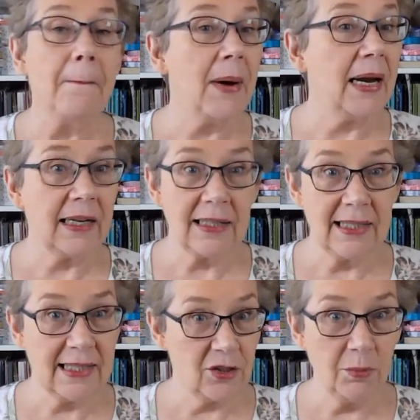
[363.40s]
but it
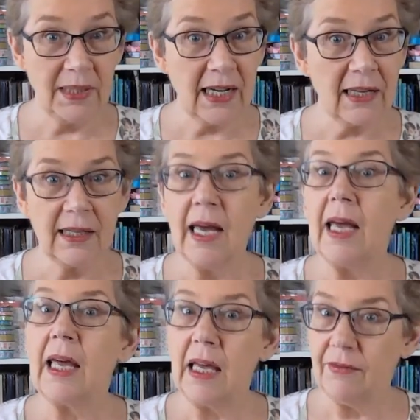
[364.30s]
can still be done,
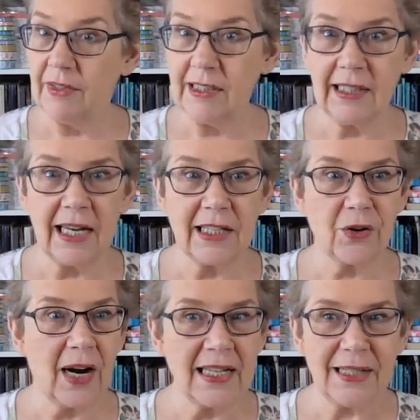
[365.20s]
even in today's
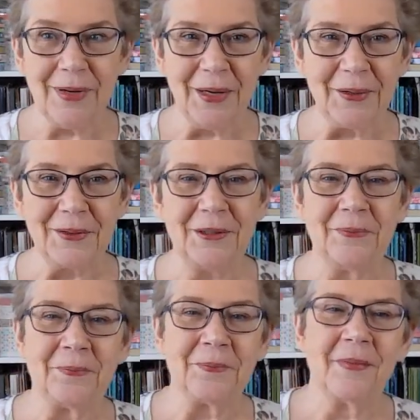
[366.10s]
crazy world.
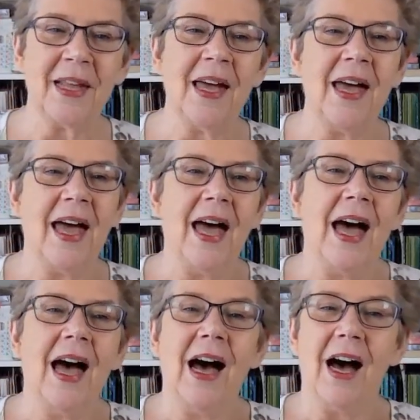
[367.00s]

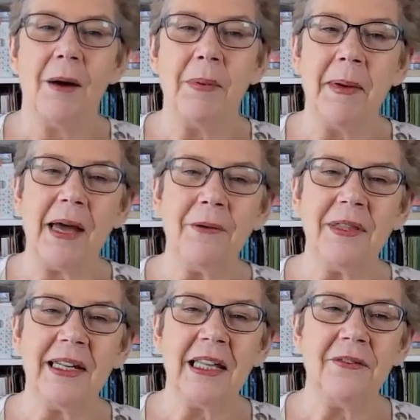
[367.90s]
I'll be back
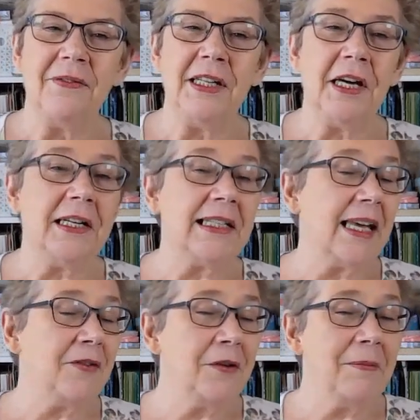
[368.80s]
with another video to
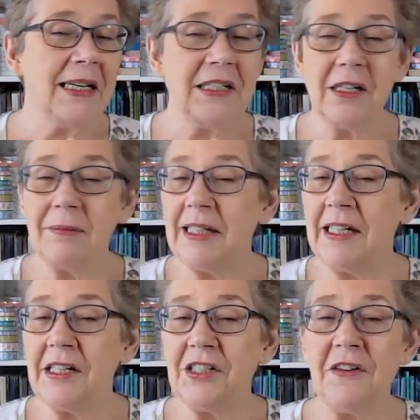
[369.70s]
save you money, time, and
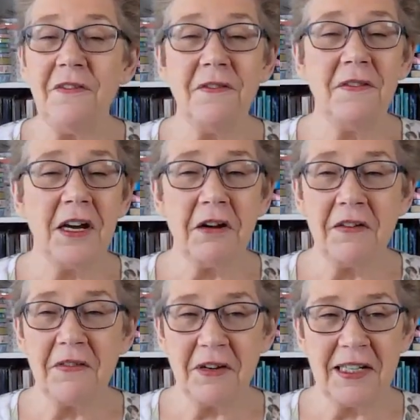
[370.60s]
energy
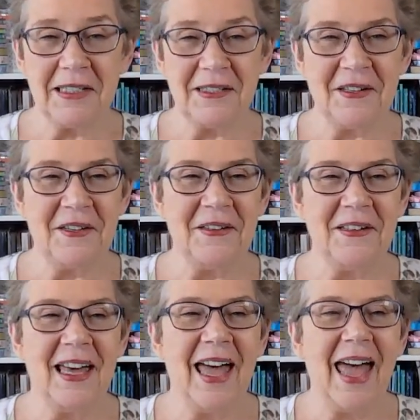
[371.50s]
very, very
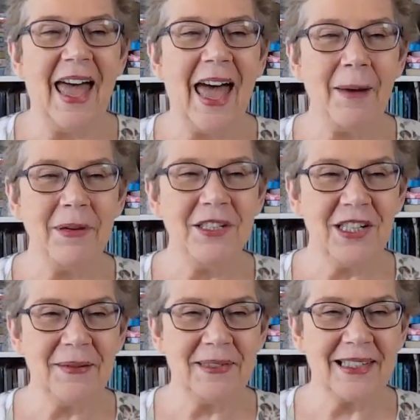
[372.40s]
soon. Happy
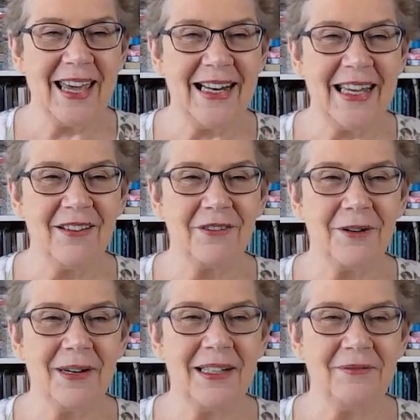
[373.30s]
cheapskating,
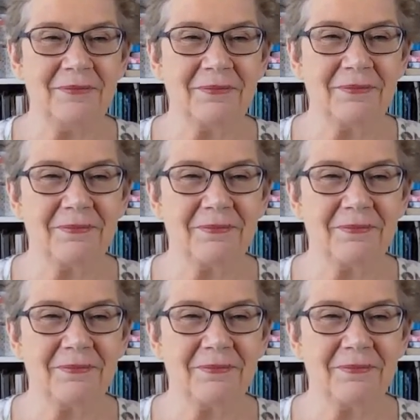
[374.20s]
everyone.